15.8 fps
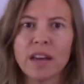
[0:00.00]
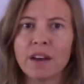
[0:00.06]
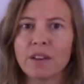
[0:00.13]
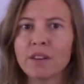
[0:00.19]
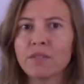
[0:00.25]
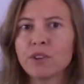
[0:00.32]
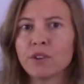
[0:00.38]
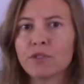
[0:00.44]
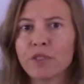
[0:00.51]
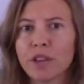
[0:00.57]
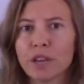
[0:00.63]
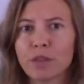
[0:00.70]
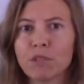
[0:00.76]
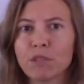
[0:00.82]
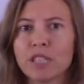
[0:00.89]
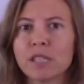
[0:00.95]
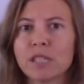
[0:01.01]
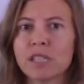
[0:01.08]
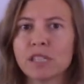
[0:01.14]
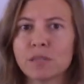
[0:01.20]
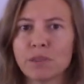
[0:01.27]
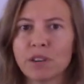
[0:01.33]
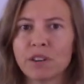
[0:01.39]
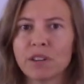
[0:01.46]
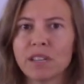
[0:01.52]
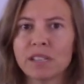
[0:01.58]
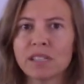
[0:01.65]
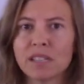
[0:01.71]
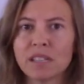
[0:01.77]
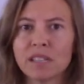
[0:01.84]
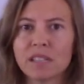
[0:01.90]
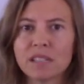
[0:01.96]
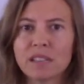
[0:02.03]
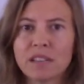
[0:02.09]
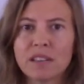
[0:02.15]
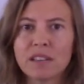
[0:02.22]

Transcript: out of your family's experiences.